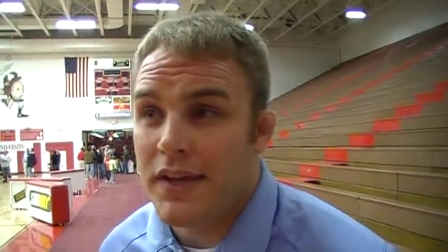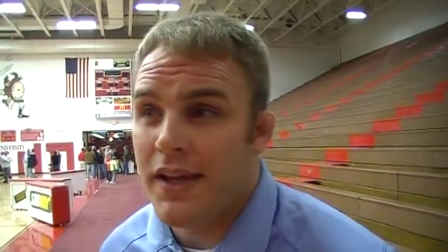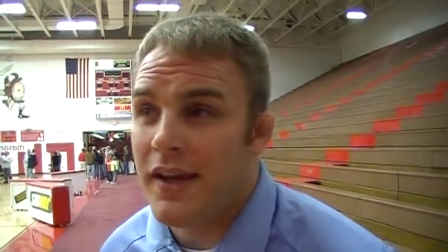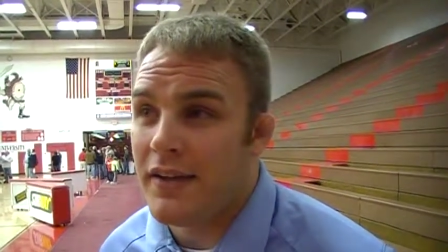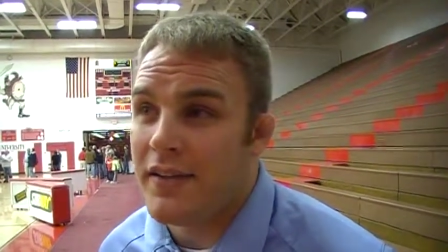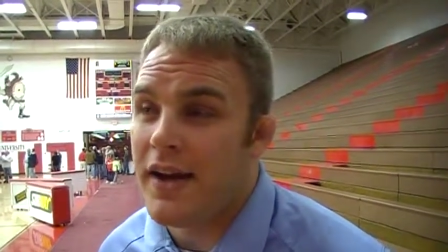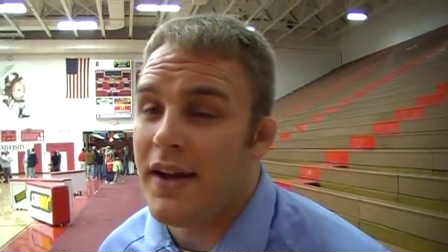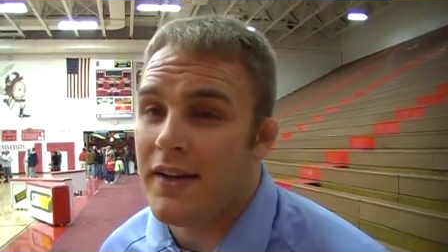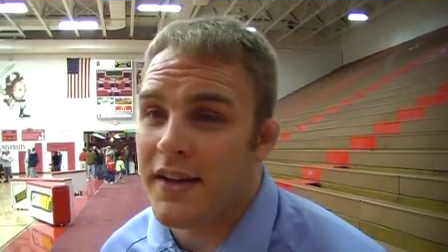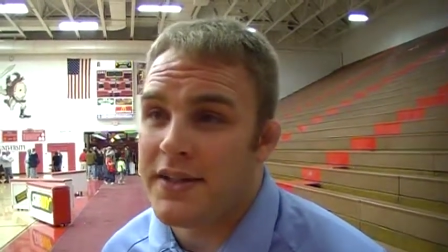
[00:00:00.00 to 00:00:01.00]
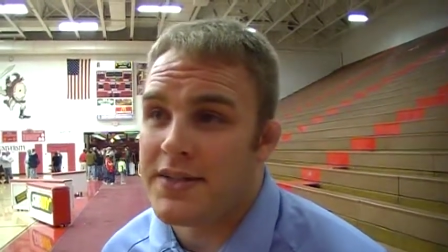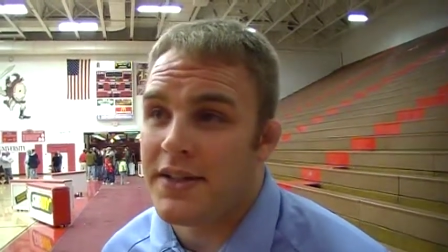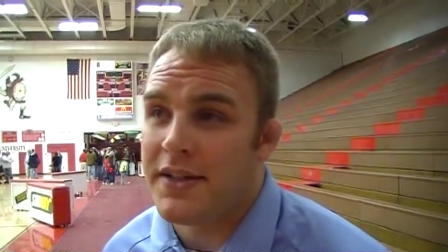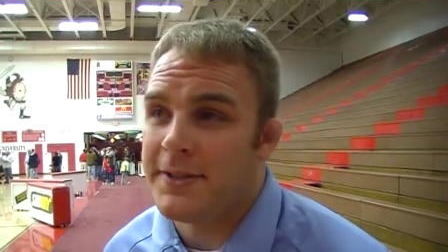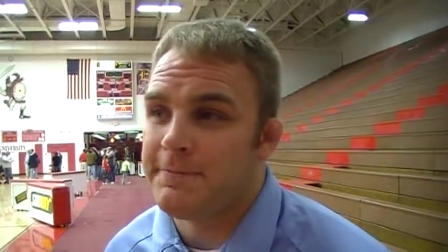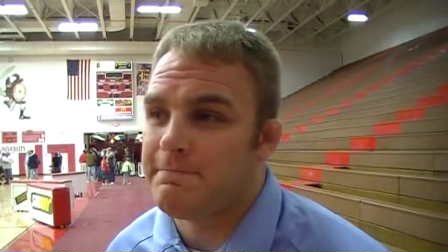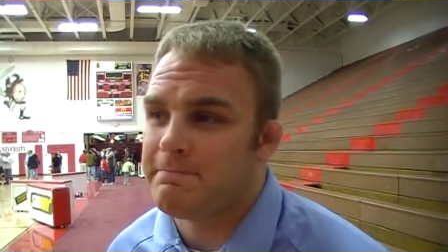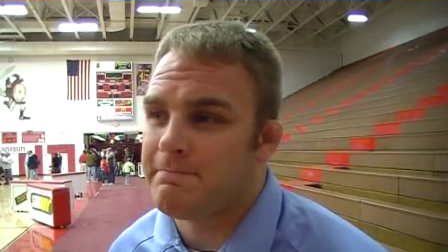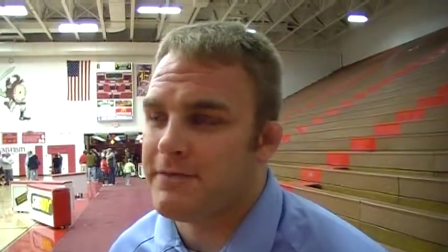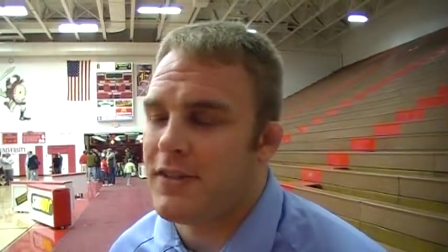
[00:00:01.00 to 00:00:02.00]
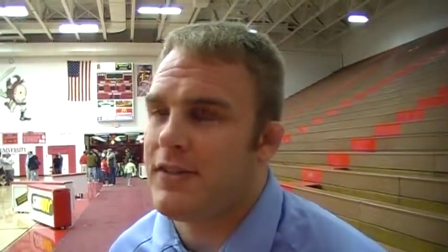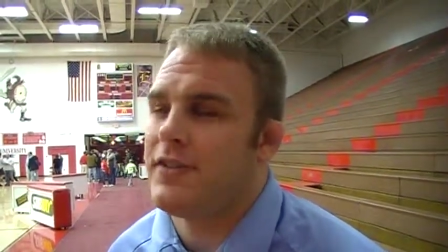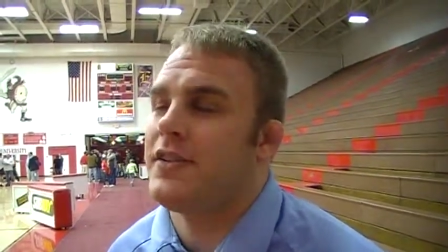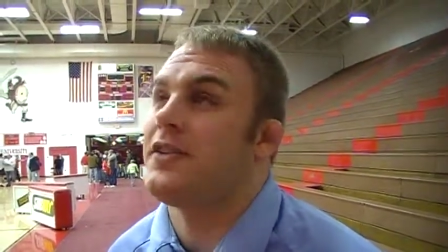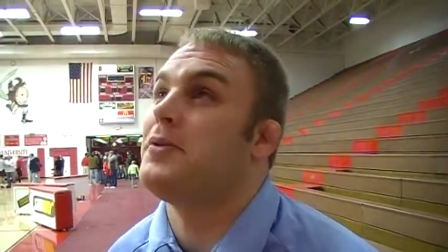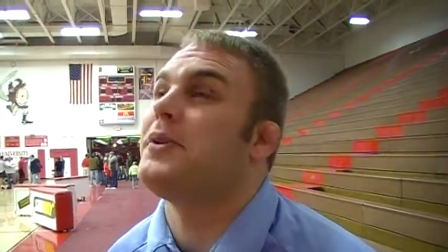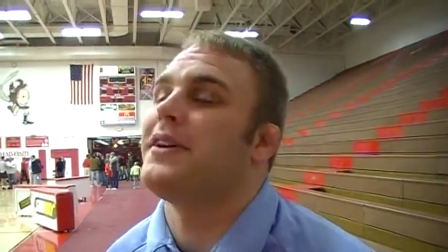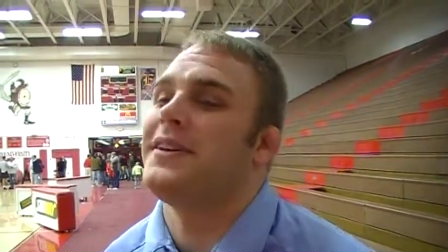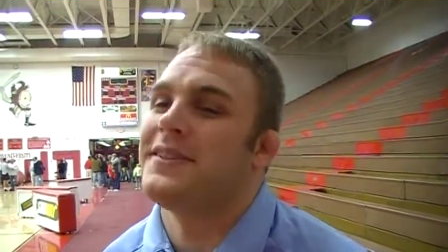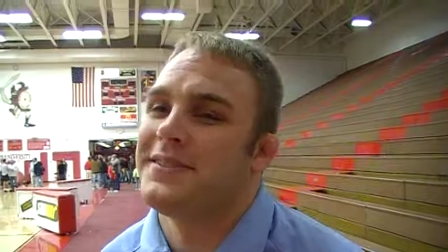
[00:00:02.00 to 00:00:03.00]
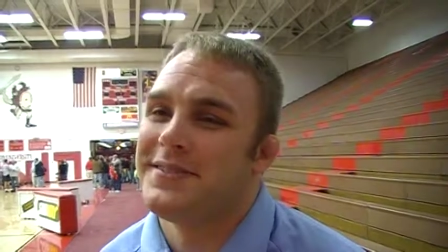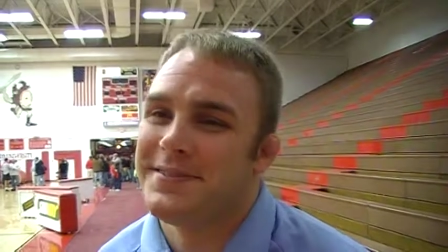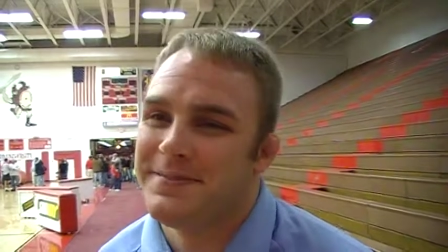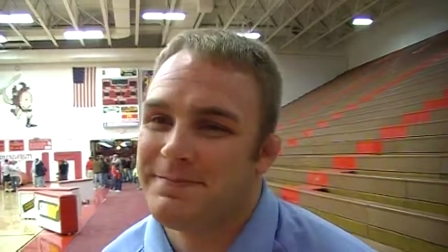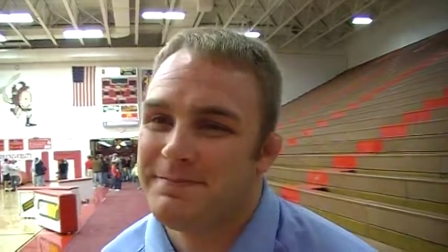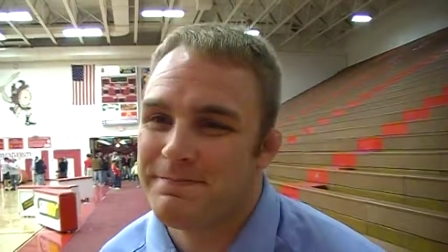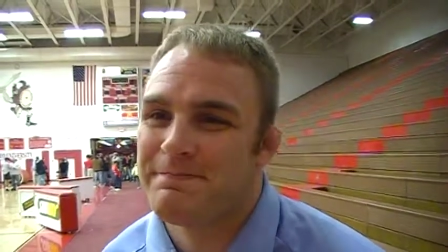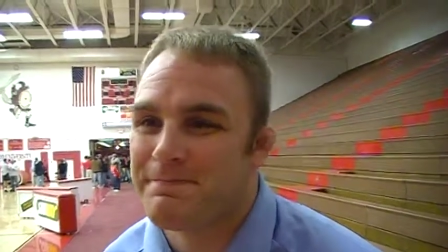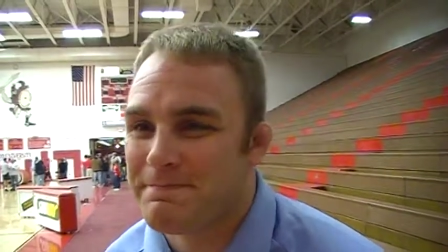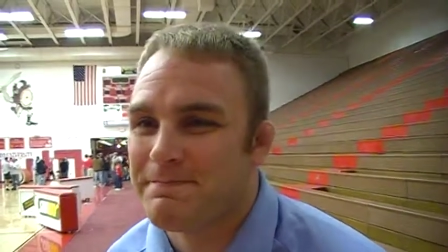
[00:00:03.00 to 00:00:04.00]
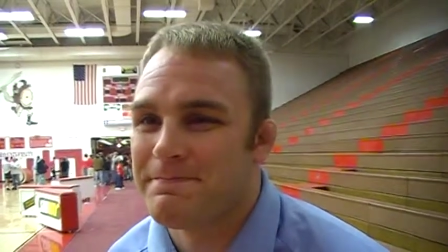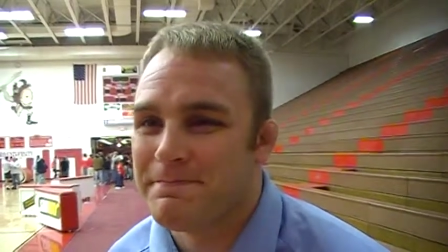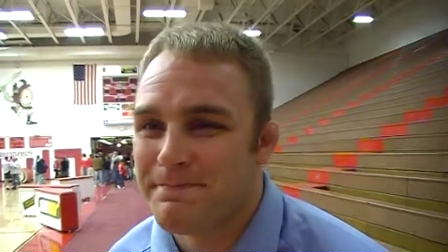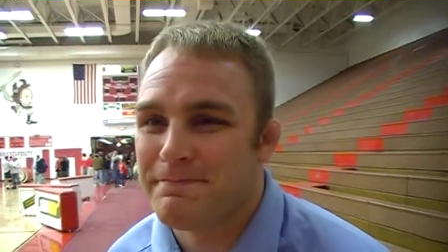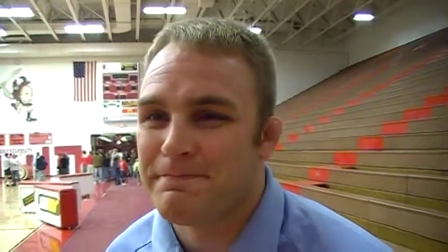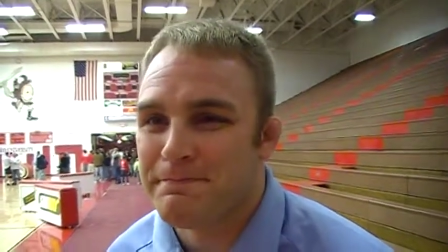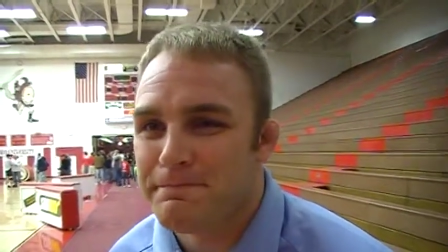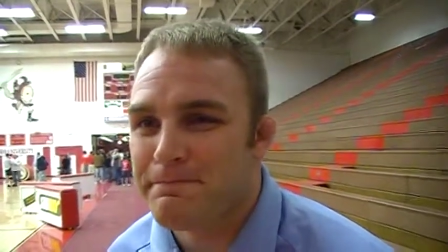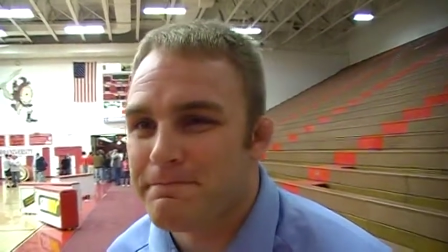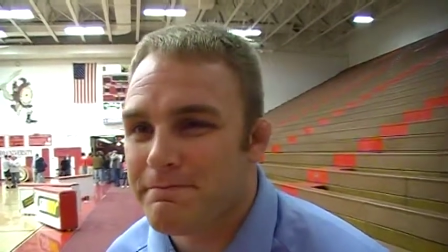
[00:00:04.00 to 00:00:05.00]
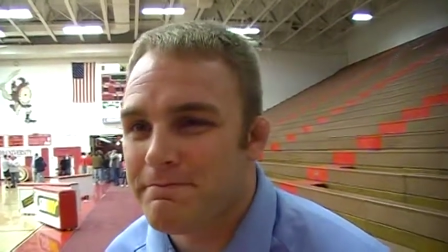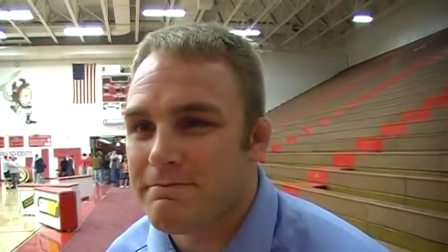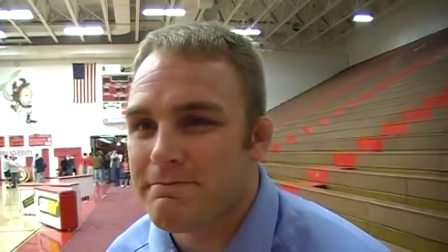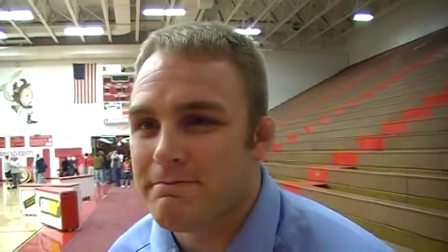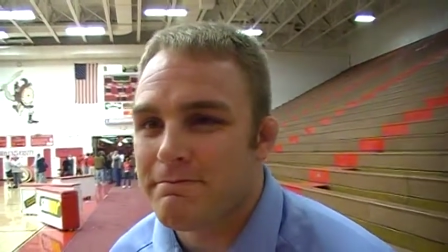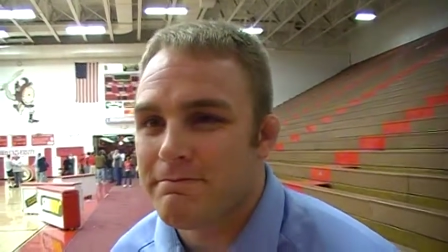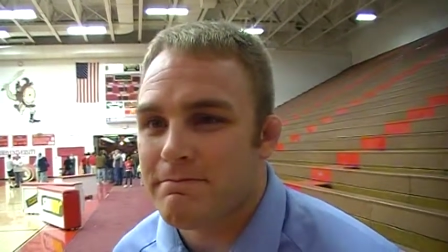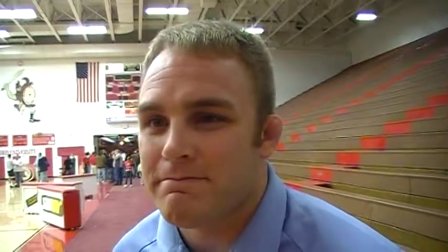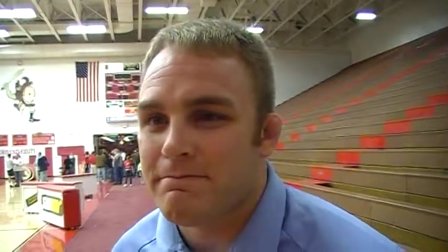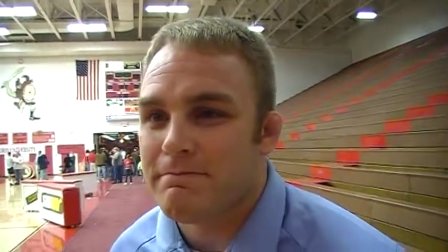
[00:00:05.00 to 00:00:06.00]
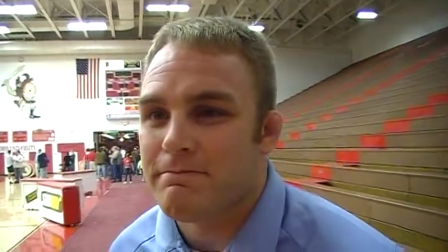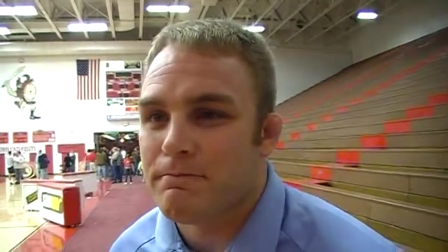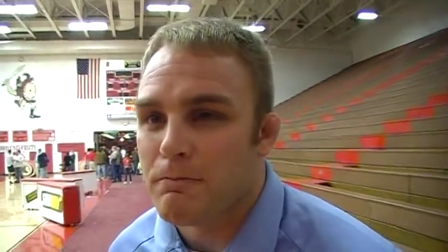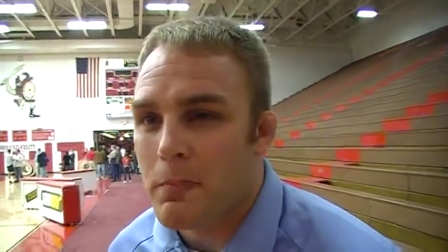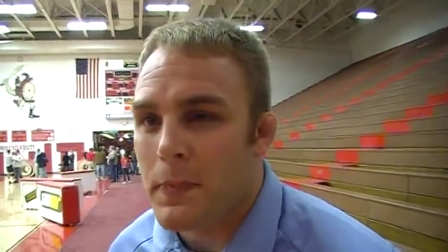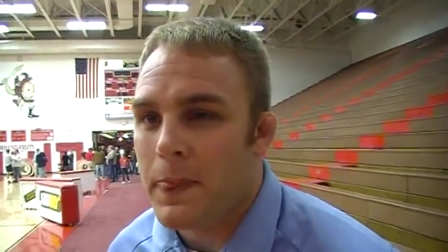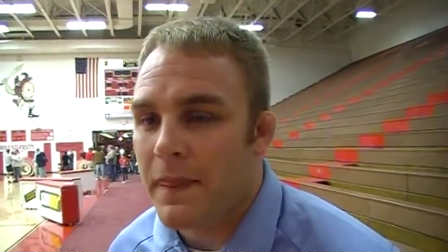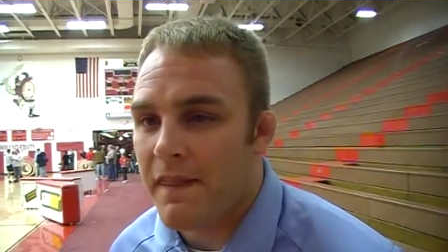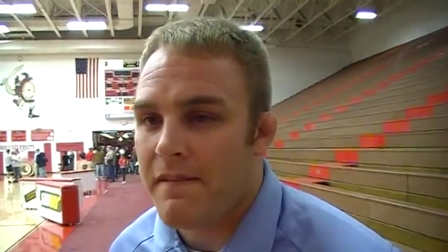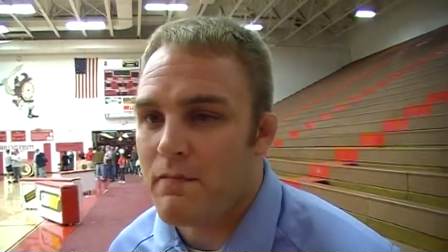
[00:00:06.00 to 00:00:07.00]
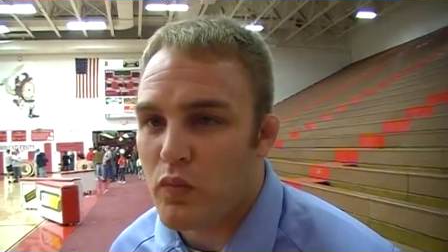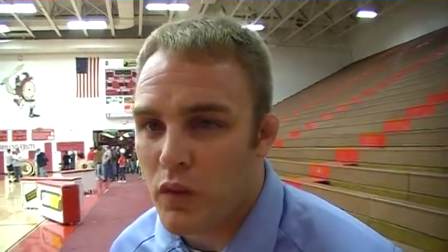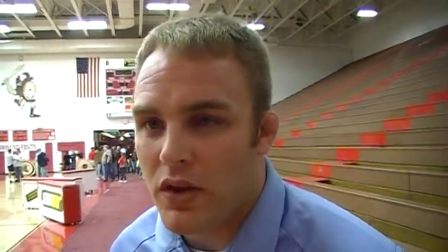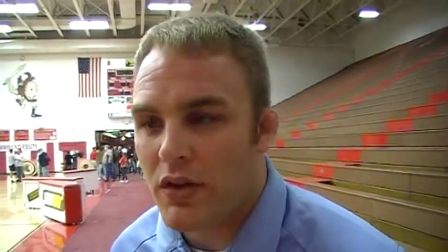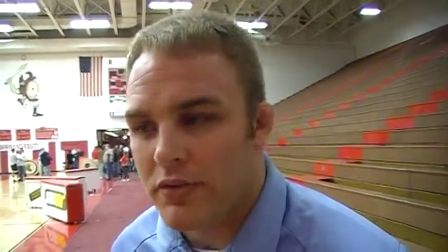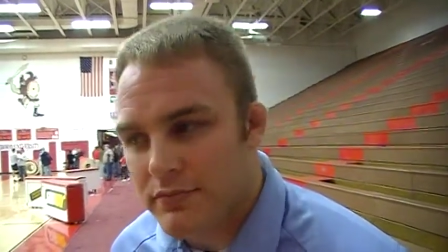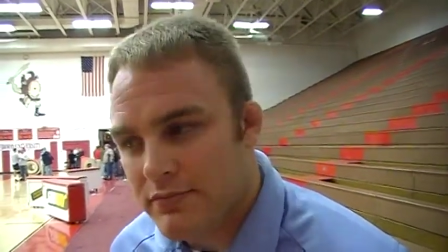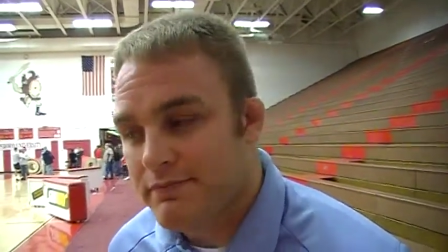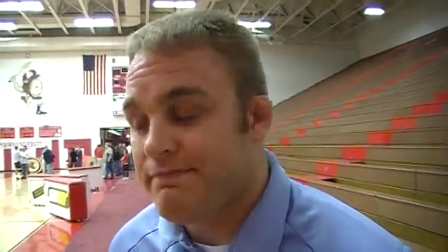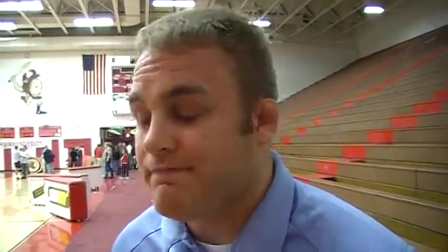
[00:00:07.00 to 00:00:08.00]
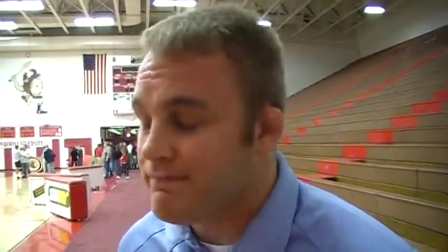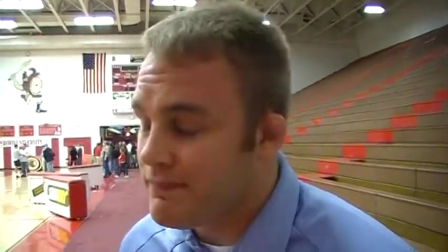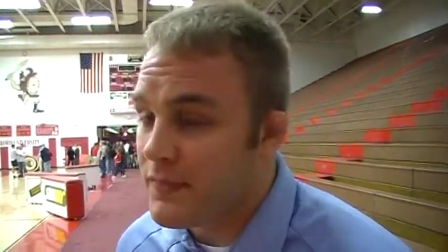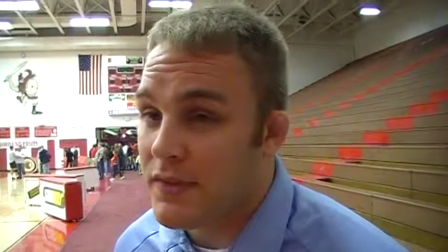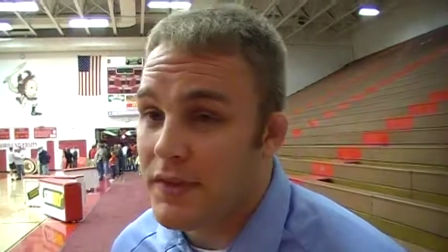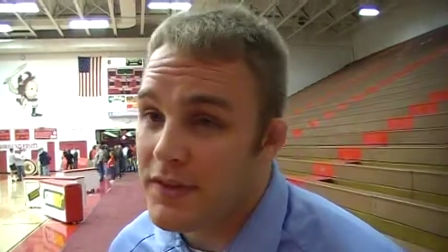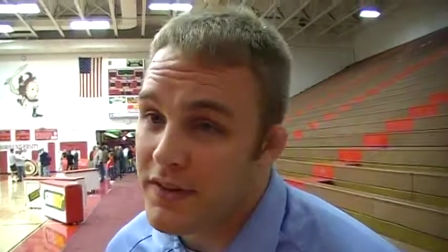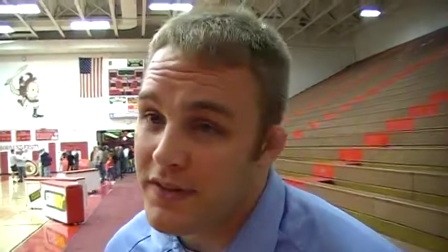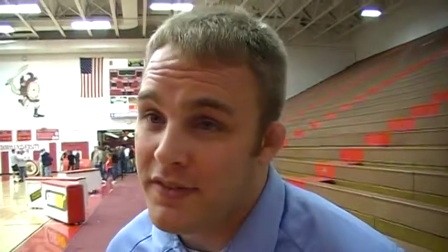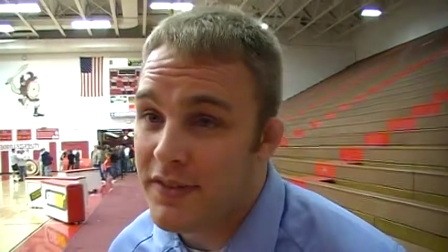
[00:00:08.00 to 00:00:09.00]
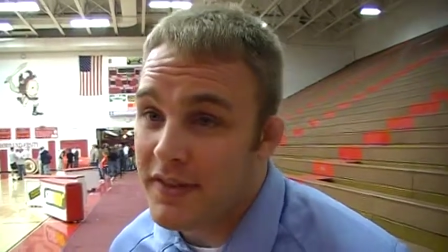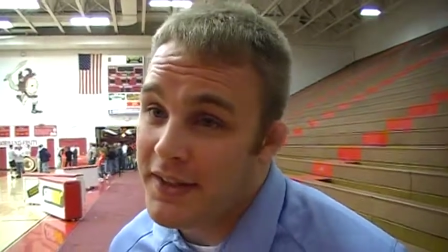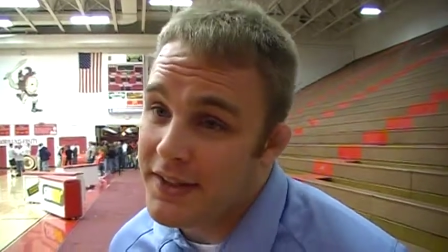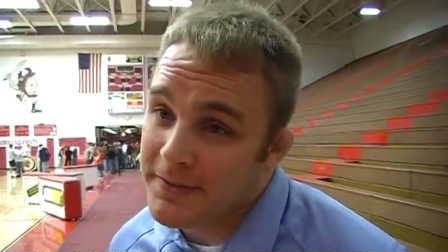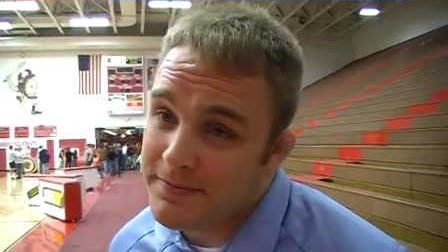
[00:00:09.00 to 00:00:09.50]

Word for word: Yeah, tie against um, Four, yeah. four seven and one, tie with Columbia, five seven and one now. If you guys are able to win those two tomorrow, you'll be 500. Yeah.